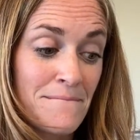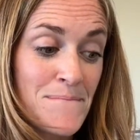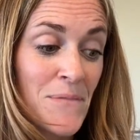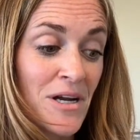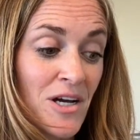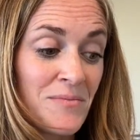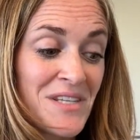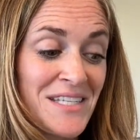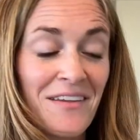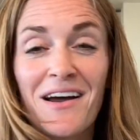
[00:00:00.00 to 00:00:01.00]
Pretty good.
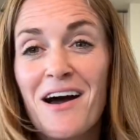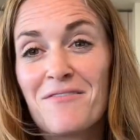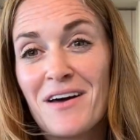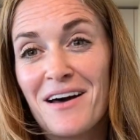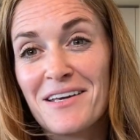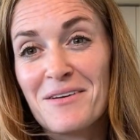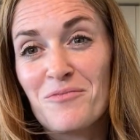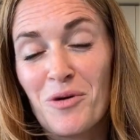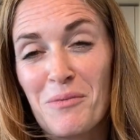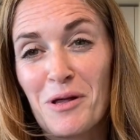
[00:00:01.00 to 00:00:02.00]
Silicon Valley,
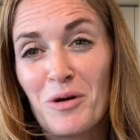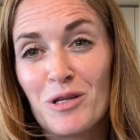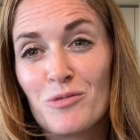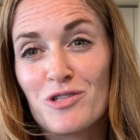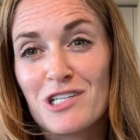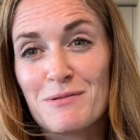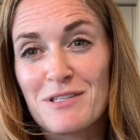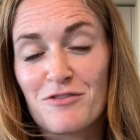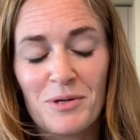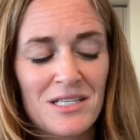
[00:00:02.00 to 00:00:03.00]
probably one of the most
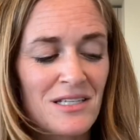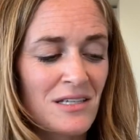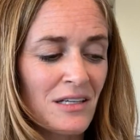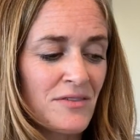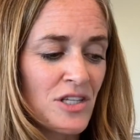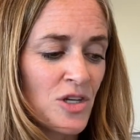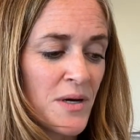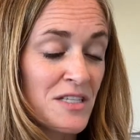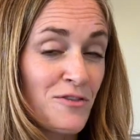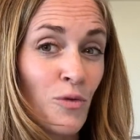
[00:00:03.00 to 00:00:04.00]
expensive places to live in the
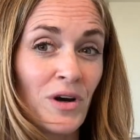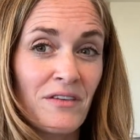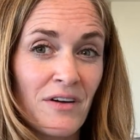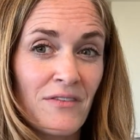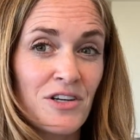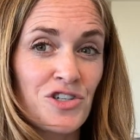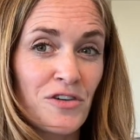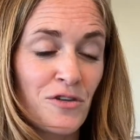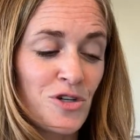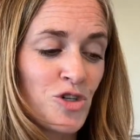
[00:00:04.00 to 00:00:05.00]
US, 4,500
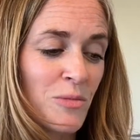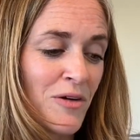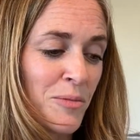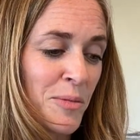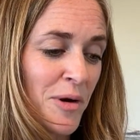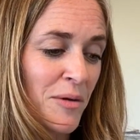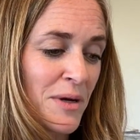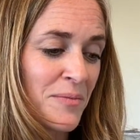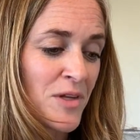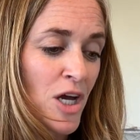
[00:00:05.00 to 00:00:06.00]
for a 2 bedroom apartment.